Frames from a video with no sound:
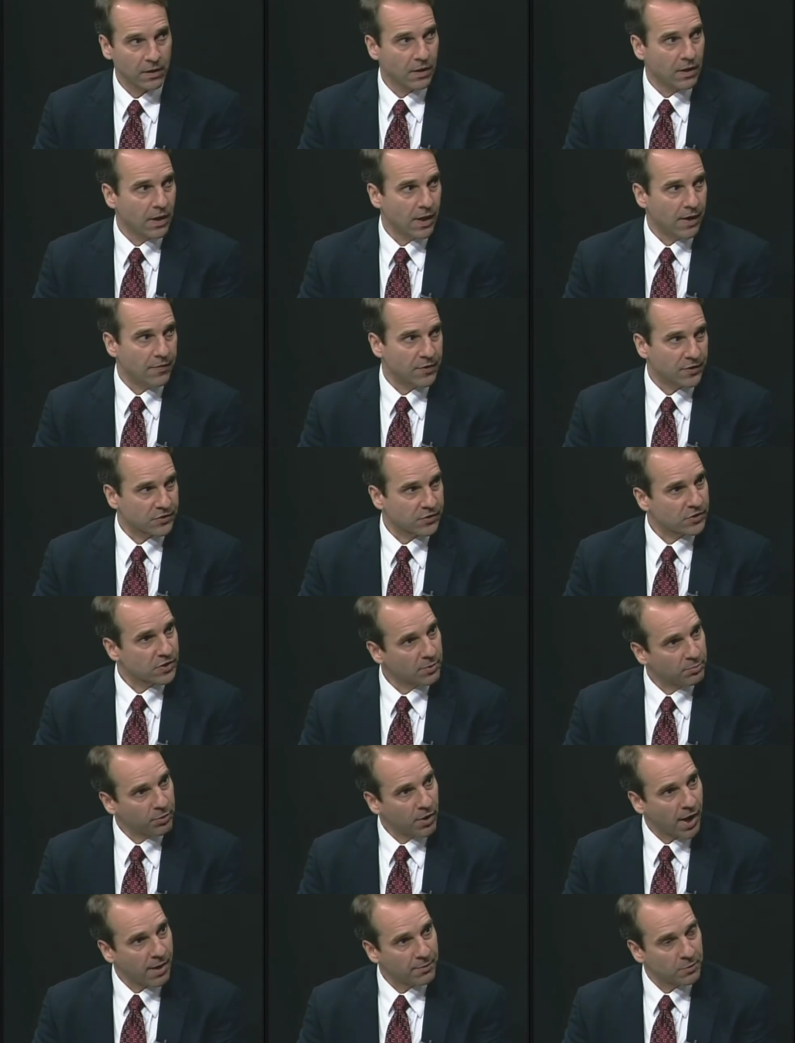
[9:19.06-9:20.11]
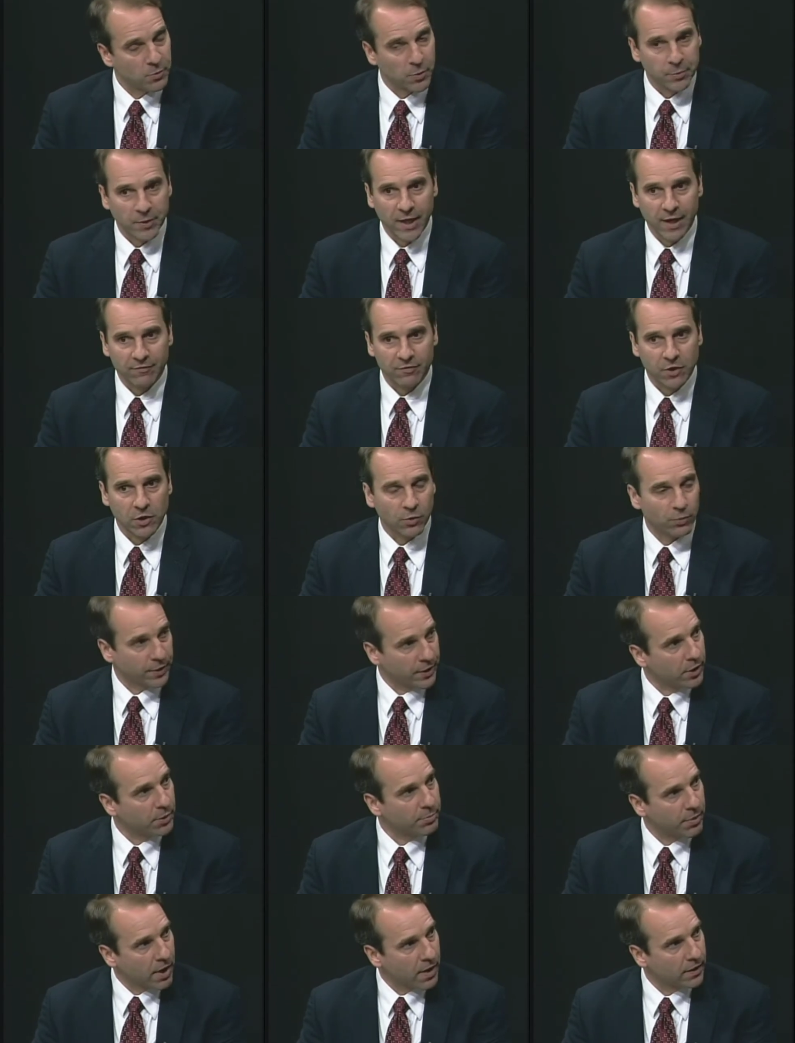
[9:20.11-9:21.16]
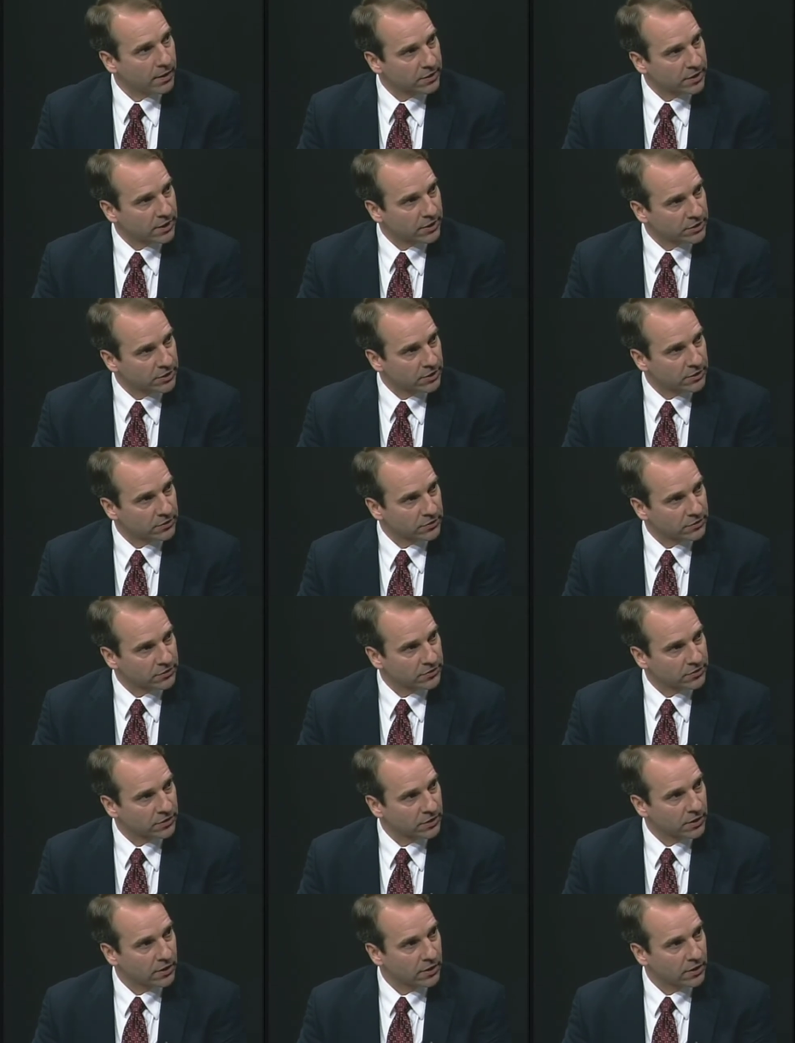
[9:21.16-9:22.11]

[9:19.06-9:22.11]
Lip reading: And this is the problem when we have career politicians